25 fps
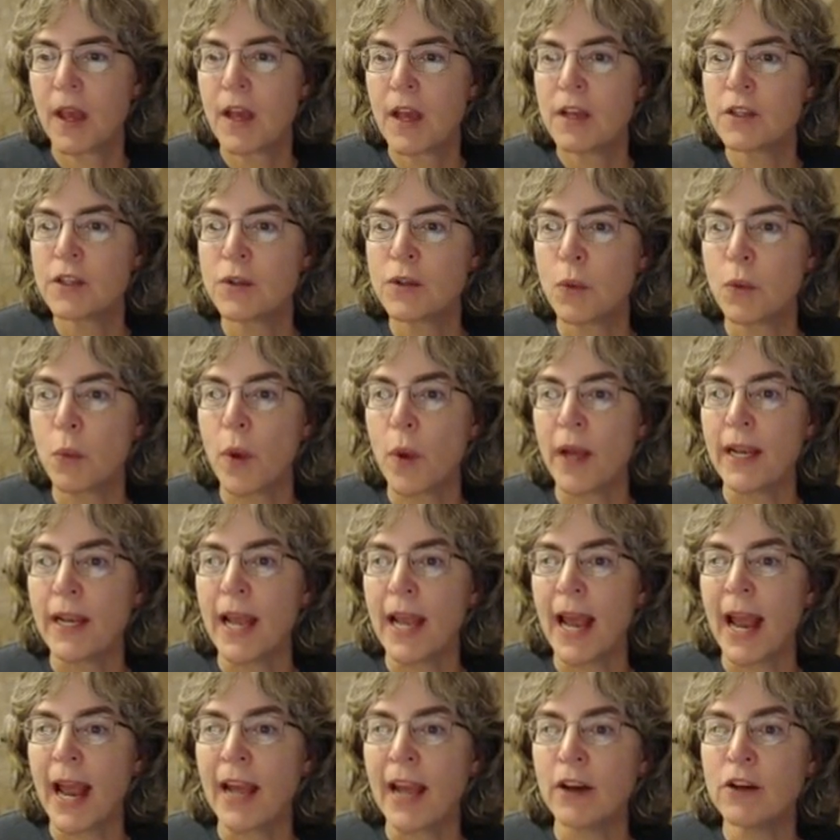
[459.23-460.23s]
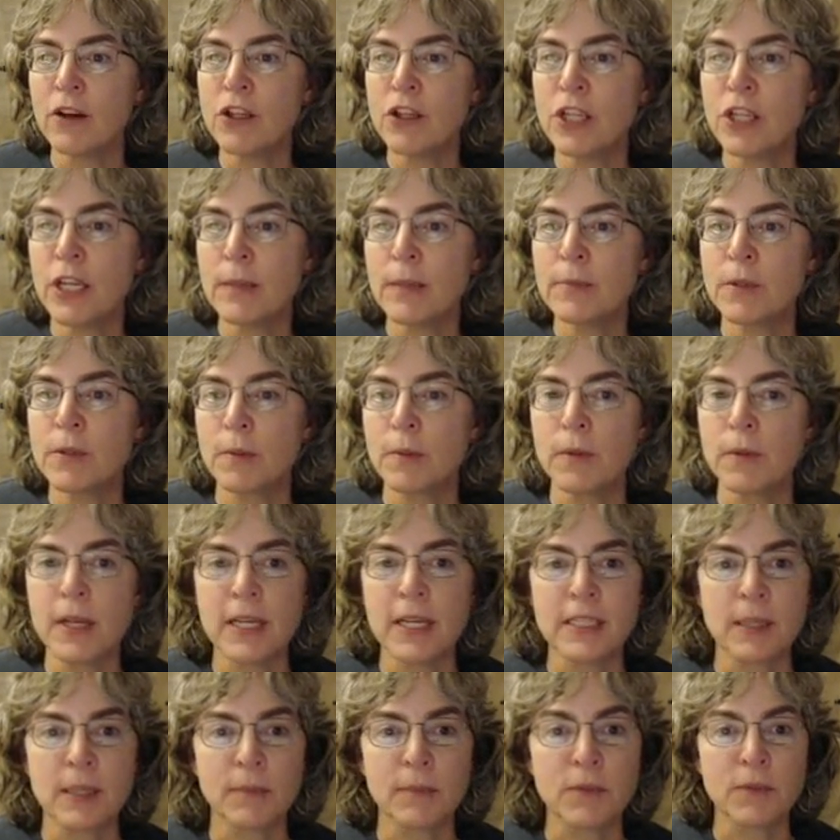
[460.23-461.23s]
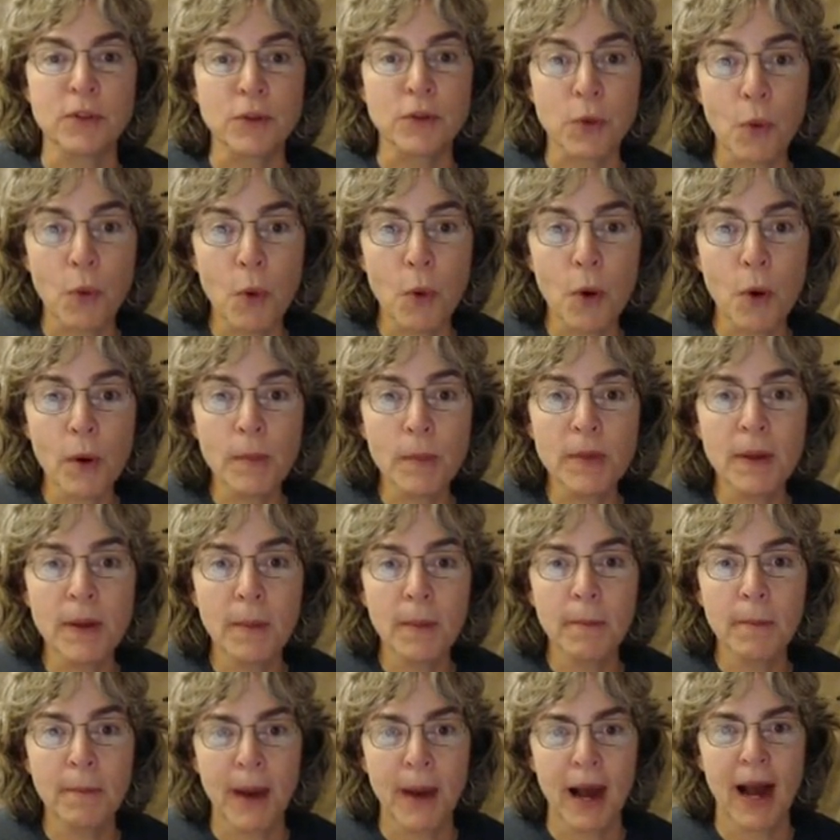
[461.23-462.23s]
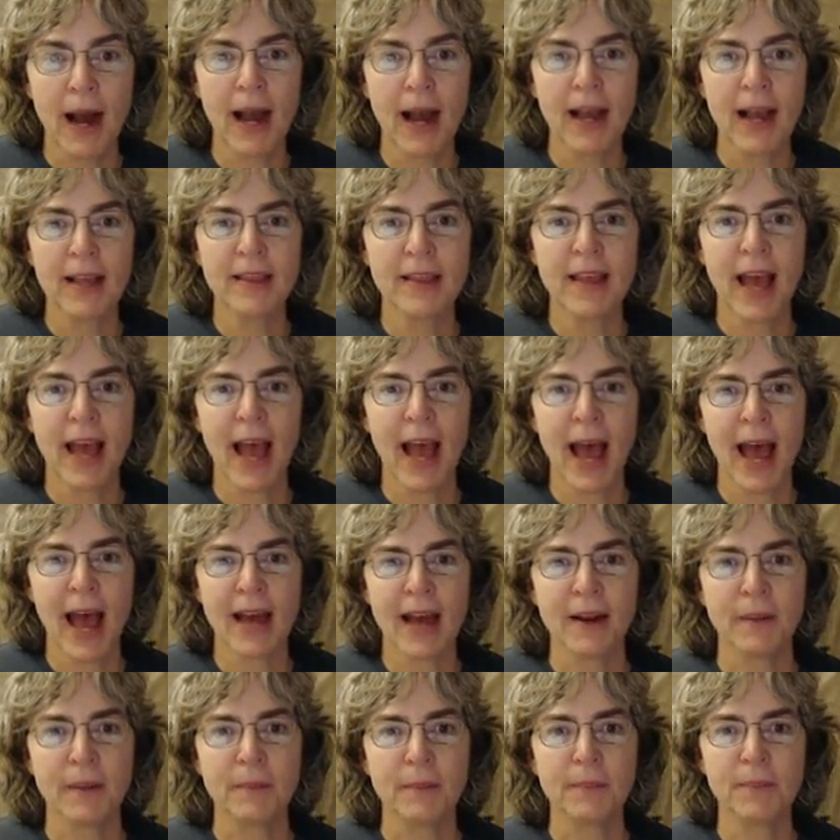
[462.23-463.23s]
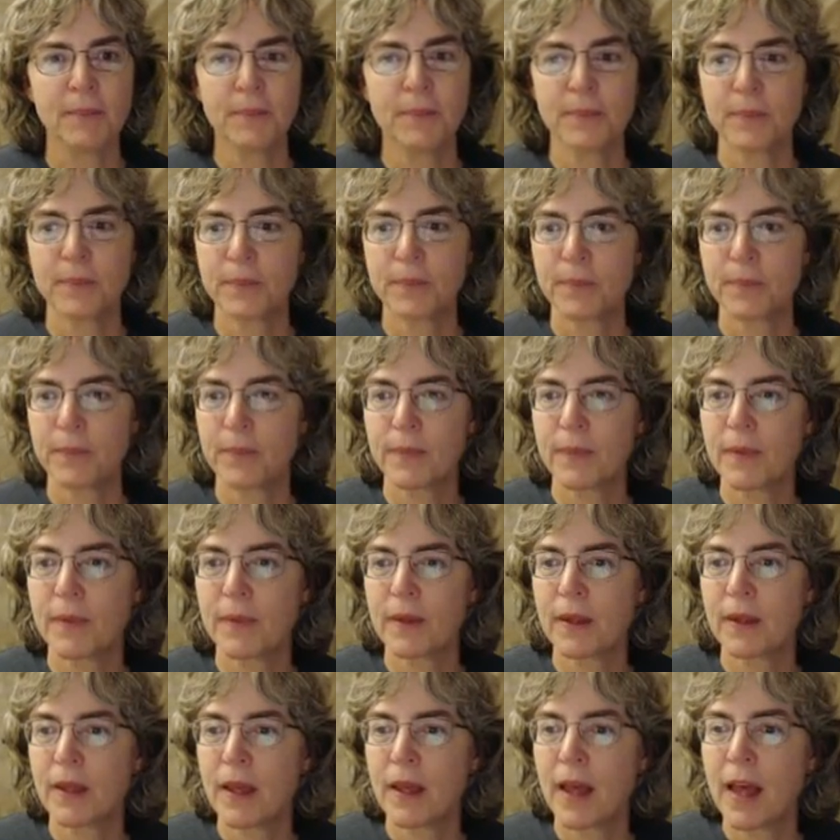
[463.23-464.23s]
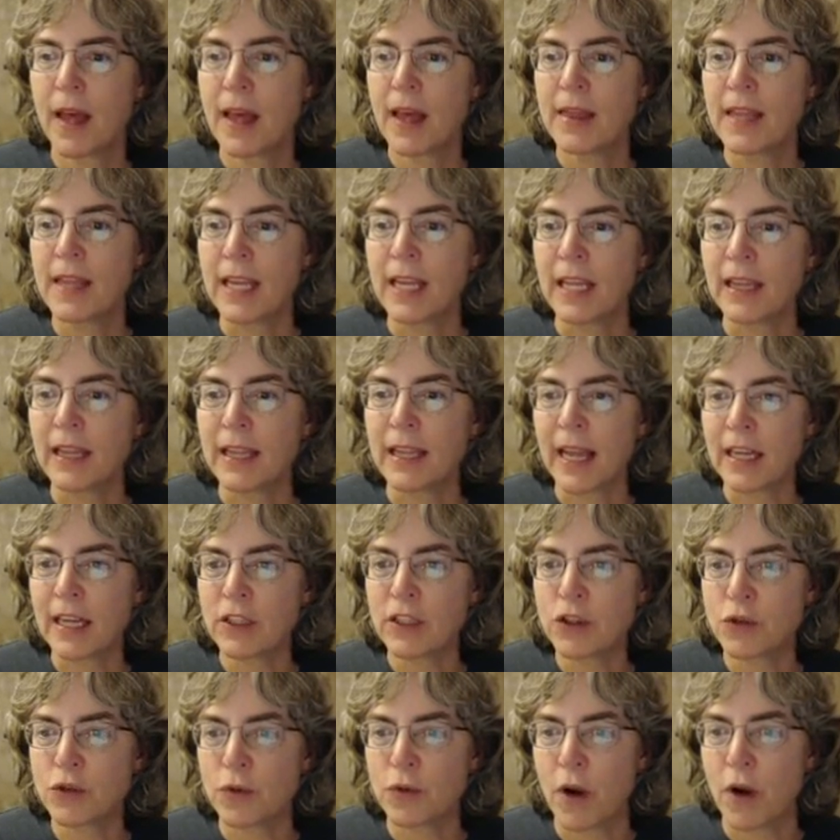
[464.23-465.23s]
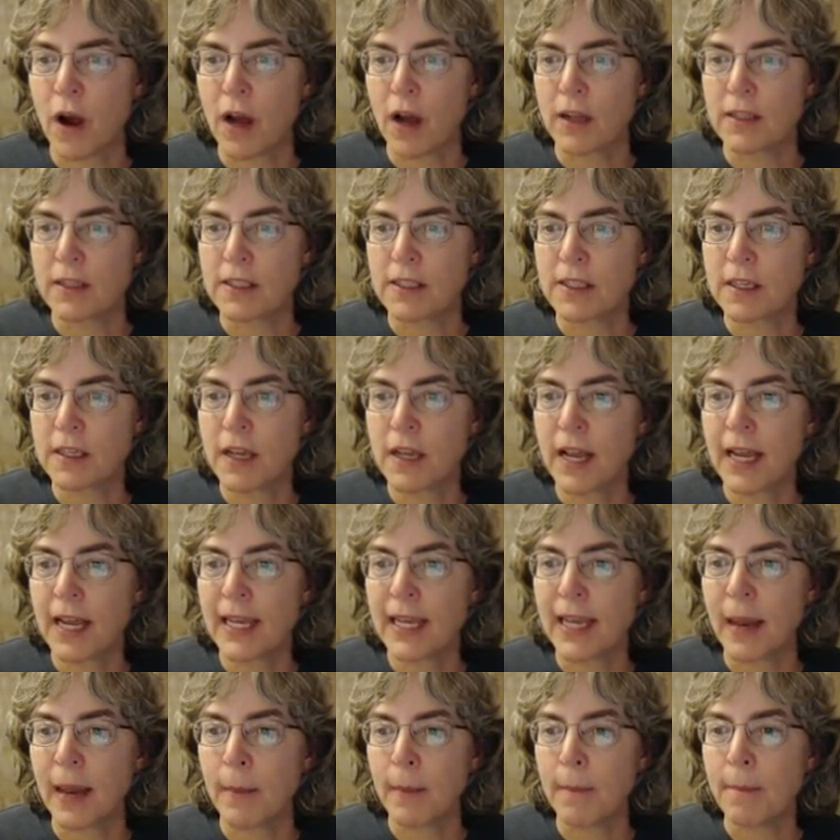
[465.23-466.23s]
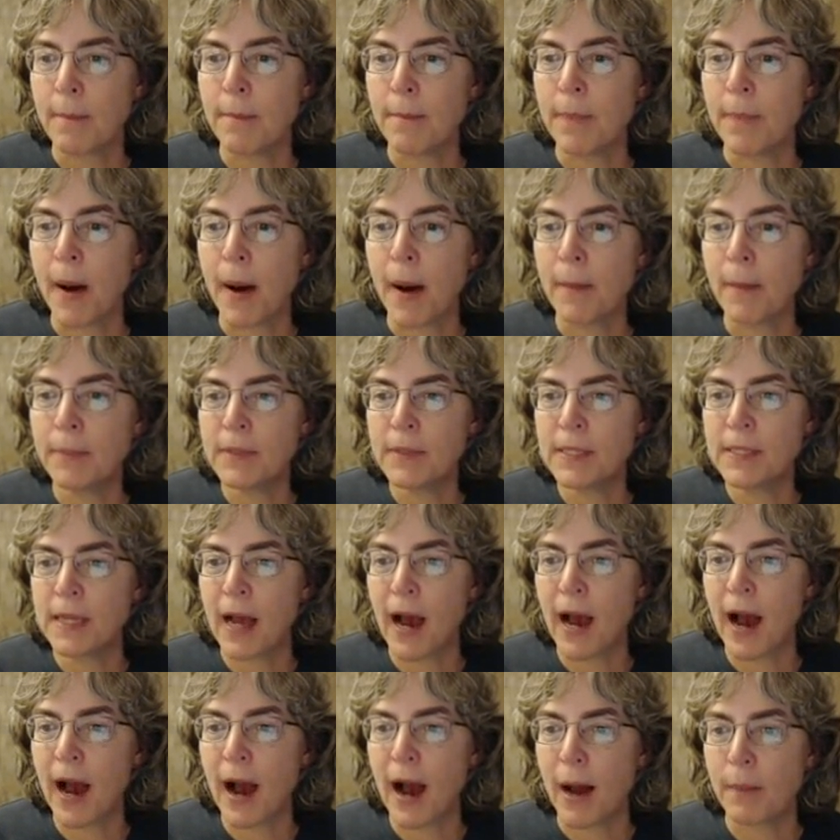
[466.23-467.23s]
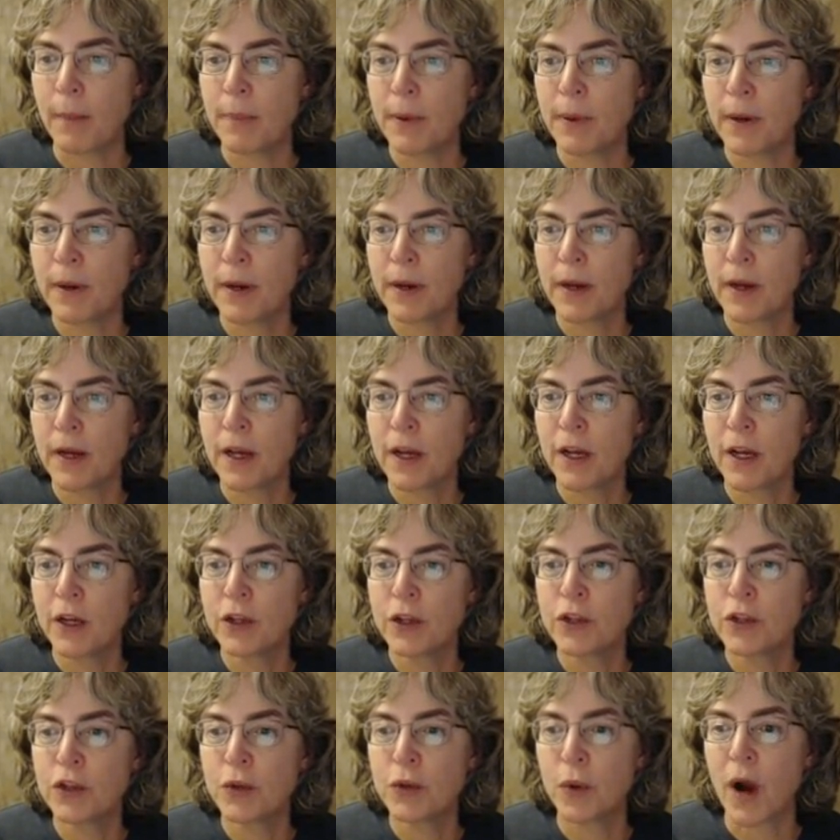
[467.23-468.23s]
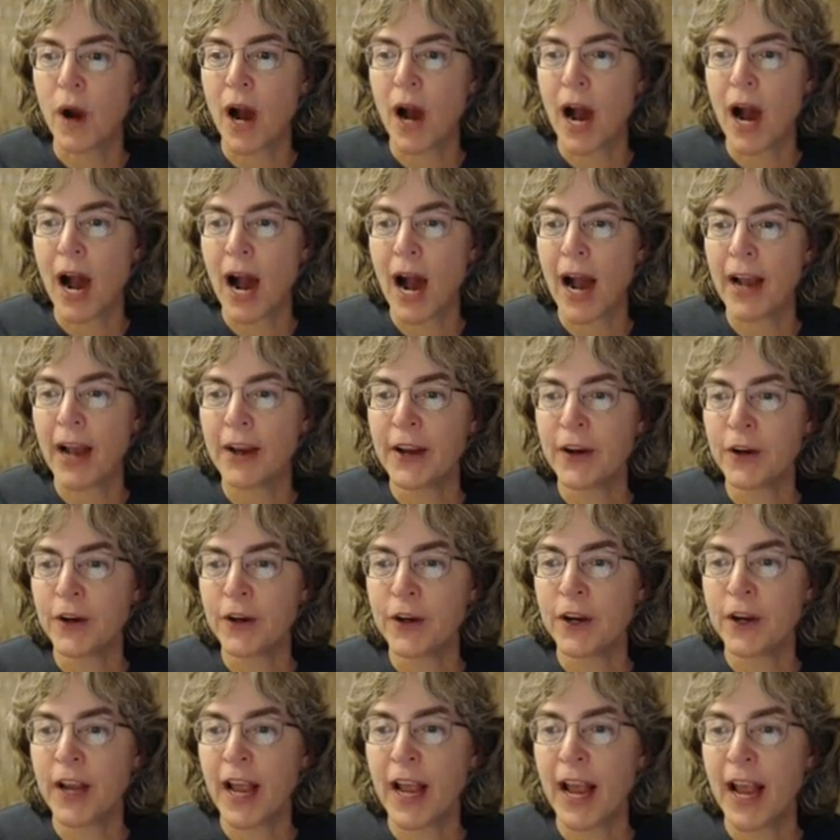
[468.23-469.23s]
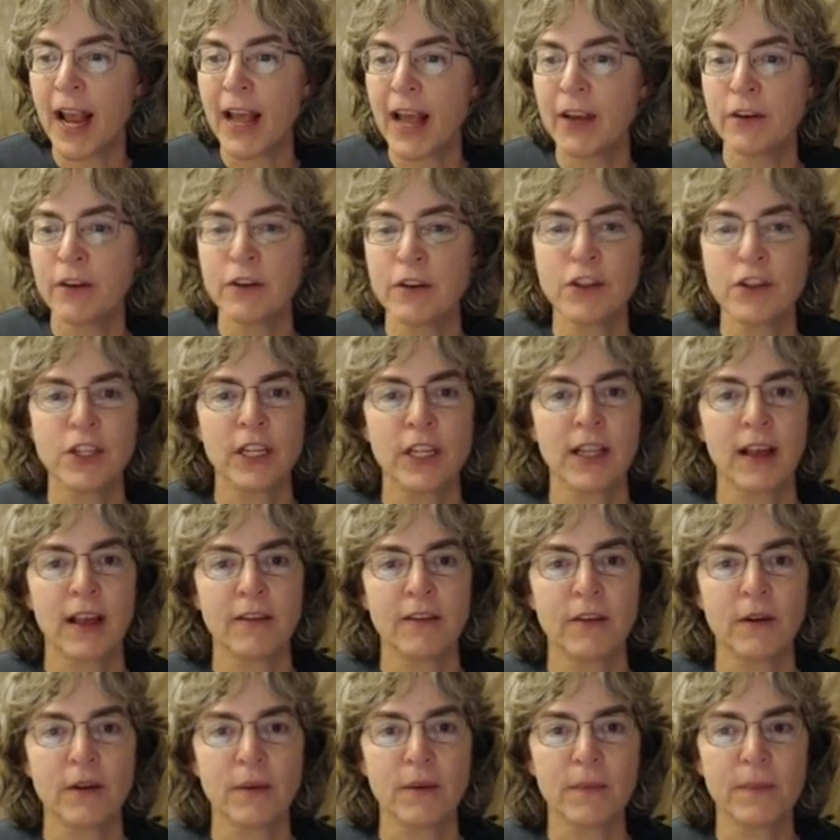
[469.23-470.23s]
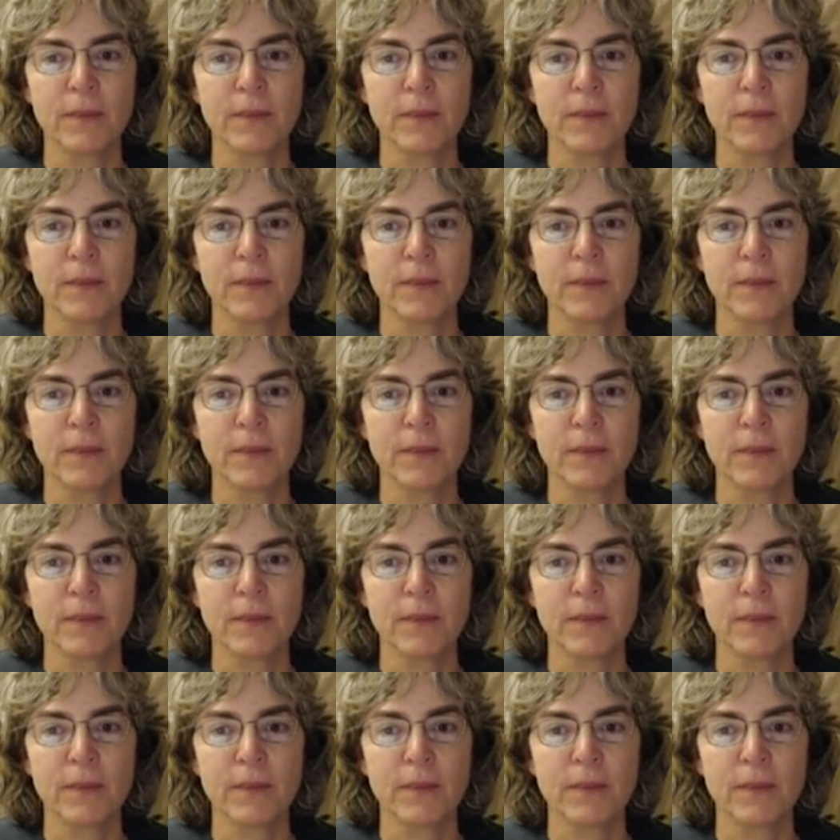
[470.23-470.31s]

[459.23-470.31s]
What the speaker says: So when energy is absorbed by the atom, the electrons get bumped up to a higher energy level.